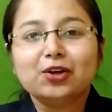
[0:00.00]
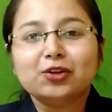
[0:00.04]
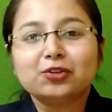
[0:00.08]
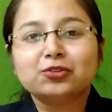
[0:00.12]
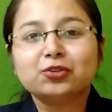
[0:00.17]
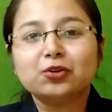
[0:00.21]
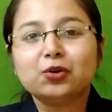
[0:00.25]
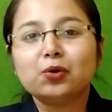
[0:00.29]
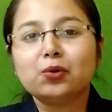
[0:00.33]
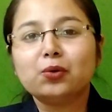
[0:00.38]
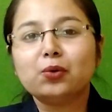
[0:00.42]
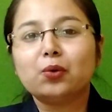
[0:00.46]

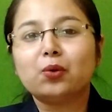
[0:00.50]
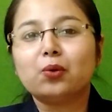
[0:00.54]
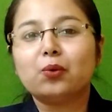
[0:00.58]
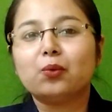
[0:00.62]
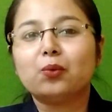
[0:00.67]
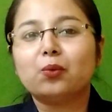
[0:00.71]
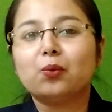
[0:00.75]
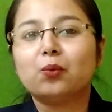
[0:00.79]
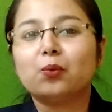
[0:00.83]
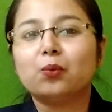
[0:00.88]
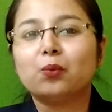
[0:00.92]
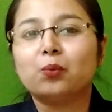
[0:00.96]
So
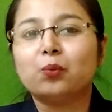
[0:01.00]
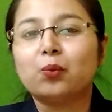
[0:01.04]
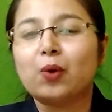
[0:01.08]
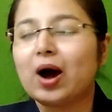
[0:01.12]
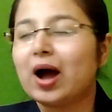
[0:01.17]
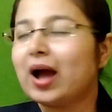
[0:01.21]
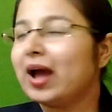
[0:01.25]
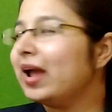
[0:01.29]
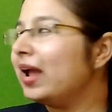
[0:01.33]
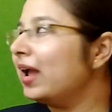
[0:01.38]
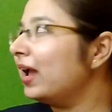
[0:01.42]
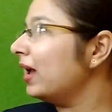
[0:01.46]

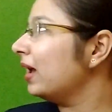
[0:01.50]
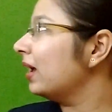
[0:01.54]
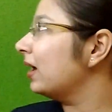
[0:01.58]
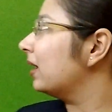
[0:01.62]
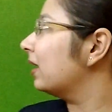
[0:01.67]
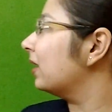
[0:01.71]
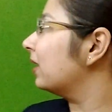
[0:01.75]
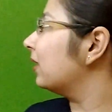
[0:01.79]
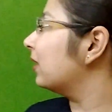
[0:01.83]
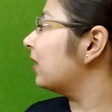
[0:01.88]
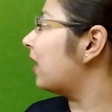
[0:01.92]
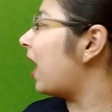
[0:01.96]
why
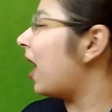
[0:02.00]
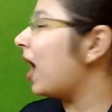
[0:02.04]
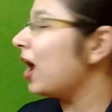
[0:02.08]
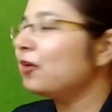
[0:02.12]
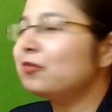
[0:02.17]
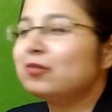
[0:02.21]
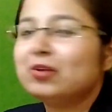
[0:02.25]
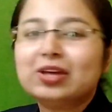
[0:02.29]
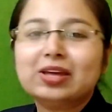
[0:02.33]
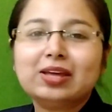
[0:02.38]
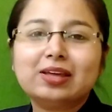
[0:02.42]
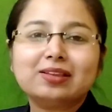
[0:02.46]

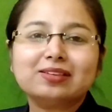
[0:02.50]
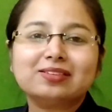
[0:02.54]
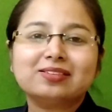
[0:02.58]
are we